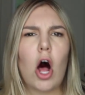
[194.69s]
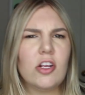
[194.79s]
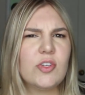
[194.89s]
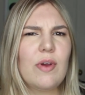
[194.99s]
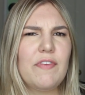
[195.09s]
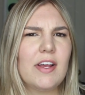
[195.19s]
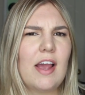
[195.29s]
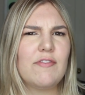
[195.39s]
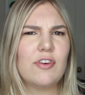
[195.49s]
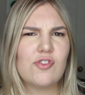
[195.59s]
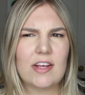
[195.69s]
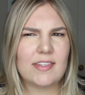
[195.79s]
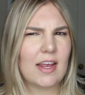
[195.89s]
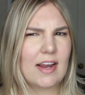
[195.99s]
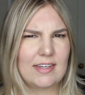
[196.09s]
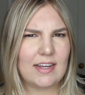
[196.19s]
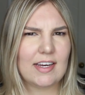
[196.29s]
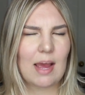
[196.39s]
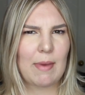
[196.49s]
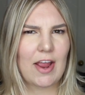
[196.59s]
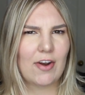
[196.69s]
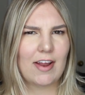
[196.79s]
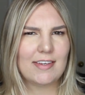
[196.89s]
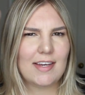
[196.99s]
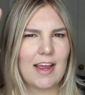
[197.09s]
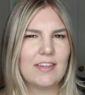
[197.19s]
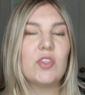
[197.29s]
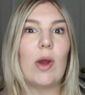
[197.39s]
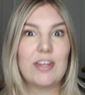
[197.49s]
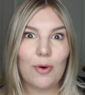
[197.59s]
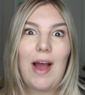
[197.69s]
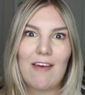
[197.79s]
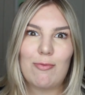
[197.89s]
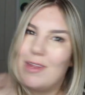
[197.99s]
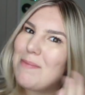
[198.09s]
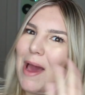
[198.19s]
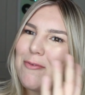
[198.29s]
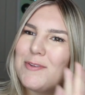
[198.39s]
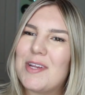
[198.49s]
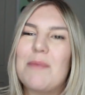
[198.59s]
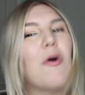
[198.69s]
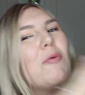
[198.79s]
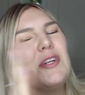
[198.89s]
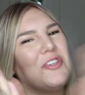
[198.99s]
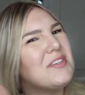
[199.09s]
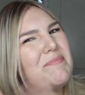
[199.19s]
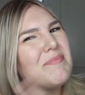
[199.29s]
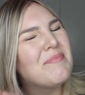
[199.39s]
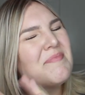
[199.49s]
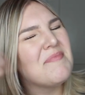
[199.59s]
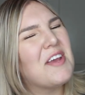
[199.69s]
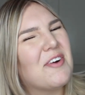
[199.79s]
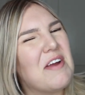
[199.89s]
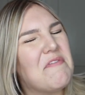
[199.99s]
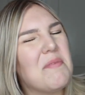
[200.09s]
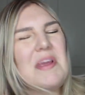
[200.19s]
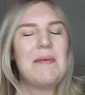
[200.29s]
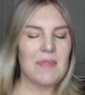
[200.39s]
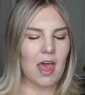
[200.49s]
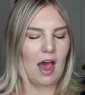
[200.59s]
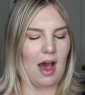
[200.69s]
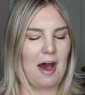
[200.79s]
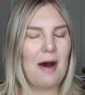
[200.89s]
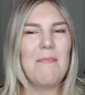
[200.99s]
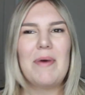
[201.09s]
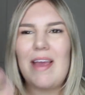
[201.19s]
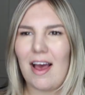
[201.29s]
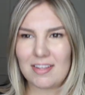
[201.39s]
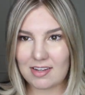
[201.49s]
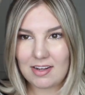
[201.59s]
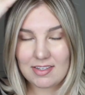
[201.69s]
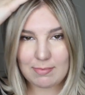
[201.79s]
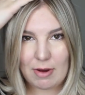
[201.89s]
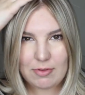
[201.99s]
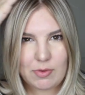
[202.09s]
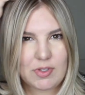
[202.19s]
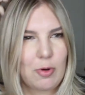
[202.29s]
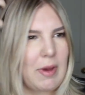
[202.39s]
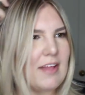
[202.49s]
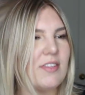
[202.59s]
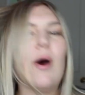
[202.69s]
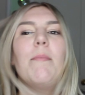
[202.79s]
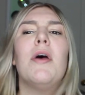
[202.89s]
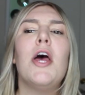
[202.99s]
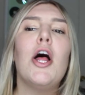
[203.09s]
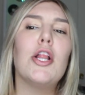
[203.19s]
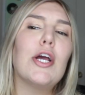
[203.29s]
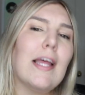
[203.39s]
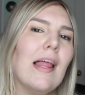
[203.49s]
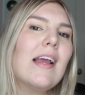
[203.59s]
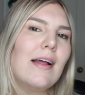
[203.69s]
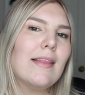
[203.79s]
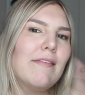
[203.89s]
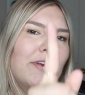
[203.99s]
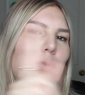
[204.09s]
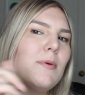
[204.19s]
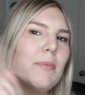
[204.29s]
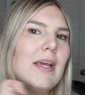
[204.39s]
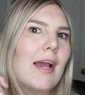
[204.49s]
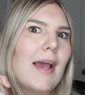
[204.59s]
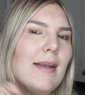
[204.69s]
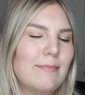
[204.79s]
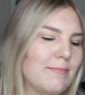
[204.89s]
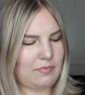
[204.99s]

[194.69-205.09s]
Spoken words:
Also, I feel like I have to address that I did get my hair done today, so I don't have really bad roots anymore, which is great for me. But yeah, because my roots were so bad, so I'm looking like a living human being again.